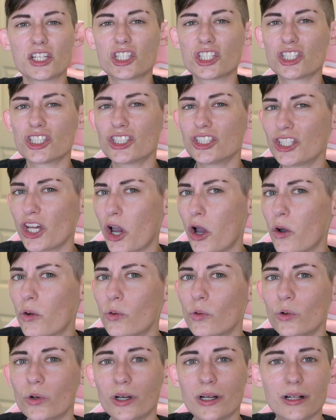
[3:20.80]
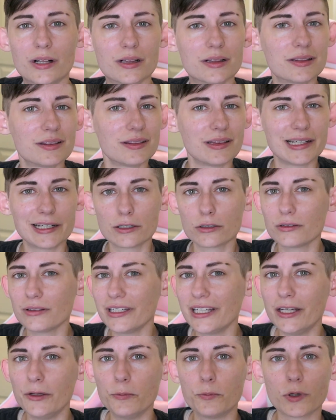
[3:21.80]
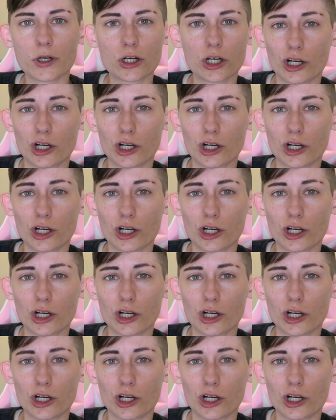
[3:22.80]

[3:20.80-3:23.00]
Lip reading: So clearly we're